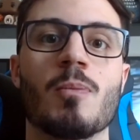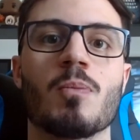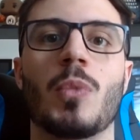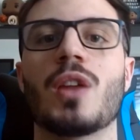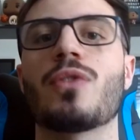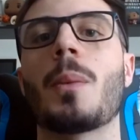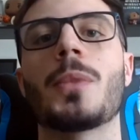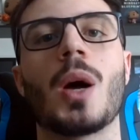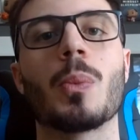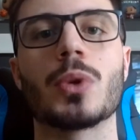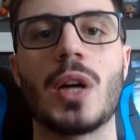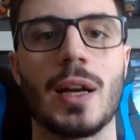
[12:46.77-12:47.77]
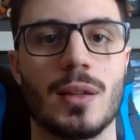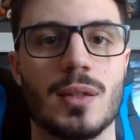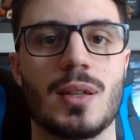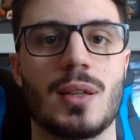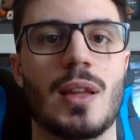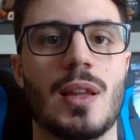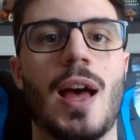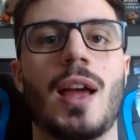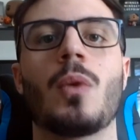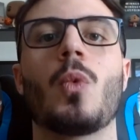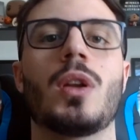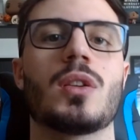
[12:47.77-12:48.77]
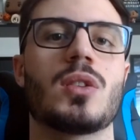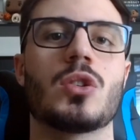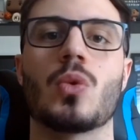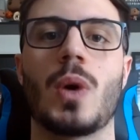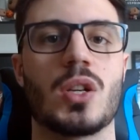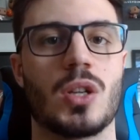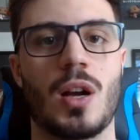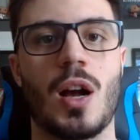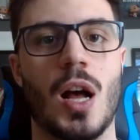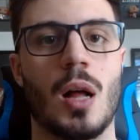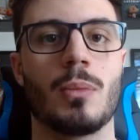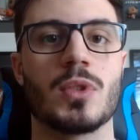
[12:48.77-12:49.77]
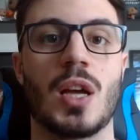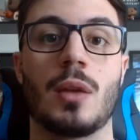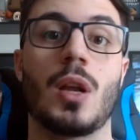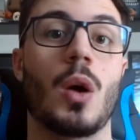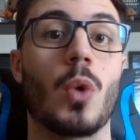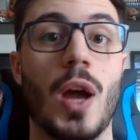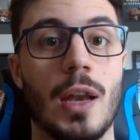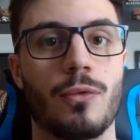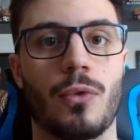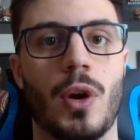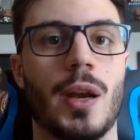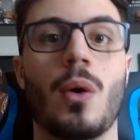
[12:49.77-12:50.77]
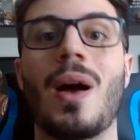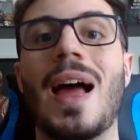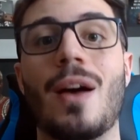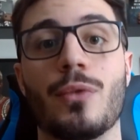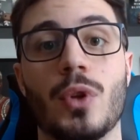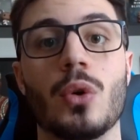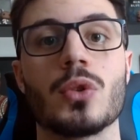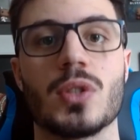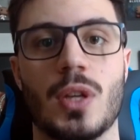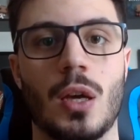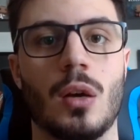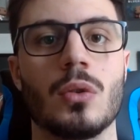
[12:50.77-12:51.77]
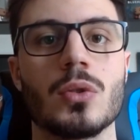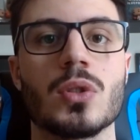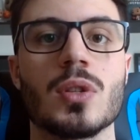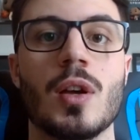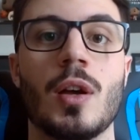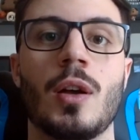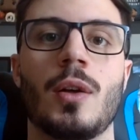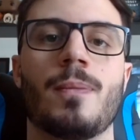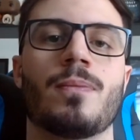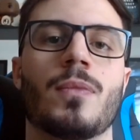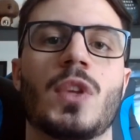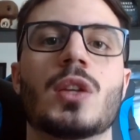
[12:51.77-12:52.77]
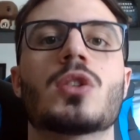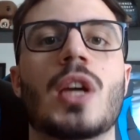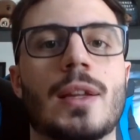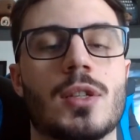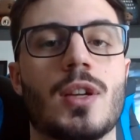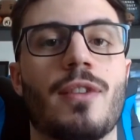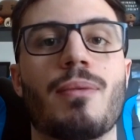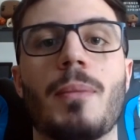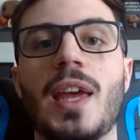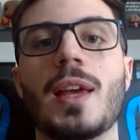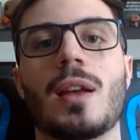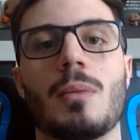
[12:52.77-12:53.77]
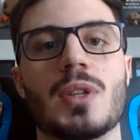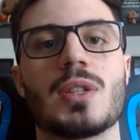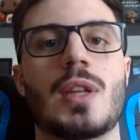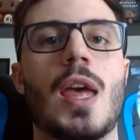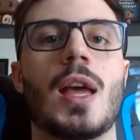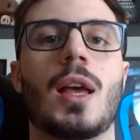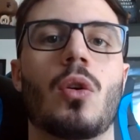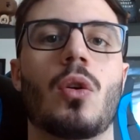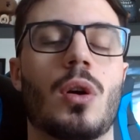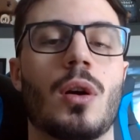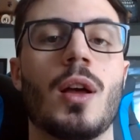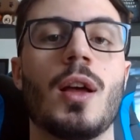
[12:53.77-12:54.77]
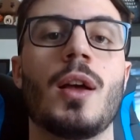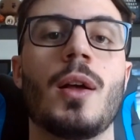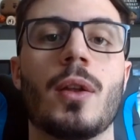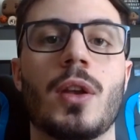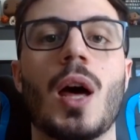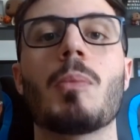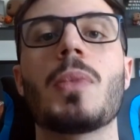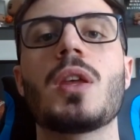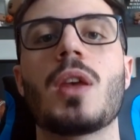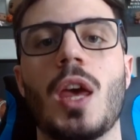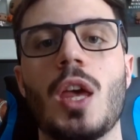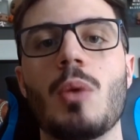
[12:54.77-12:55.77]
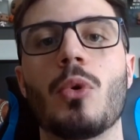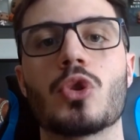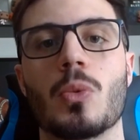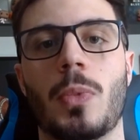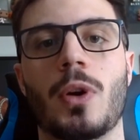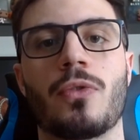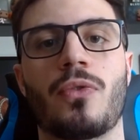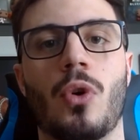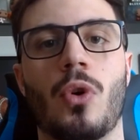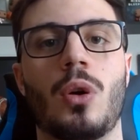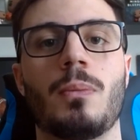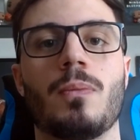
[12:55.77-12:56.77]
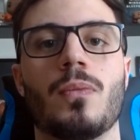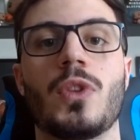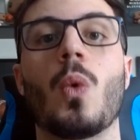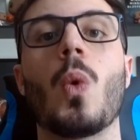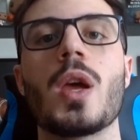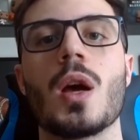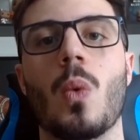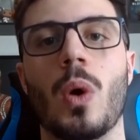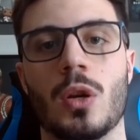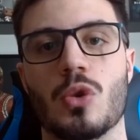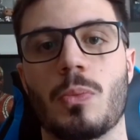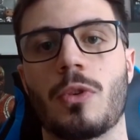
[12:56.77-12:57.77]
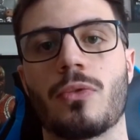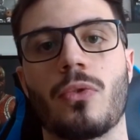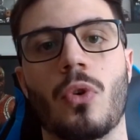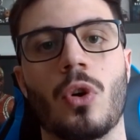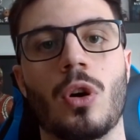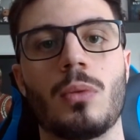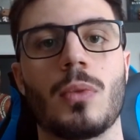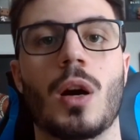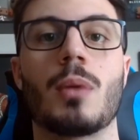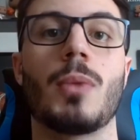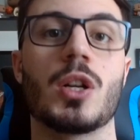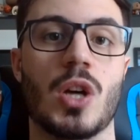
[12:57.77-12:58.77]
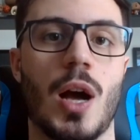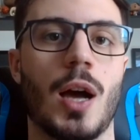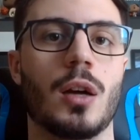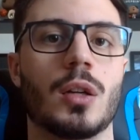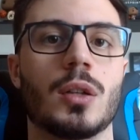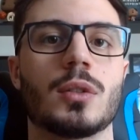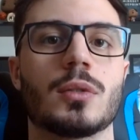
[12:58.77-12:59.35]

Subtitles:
But if I'm not practicing that, and when a situation comes, I'm not ready for it, I'll have those skills, the chances of making a mistake or not being able to perform the way I wanted to perform are much higher.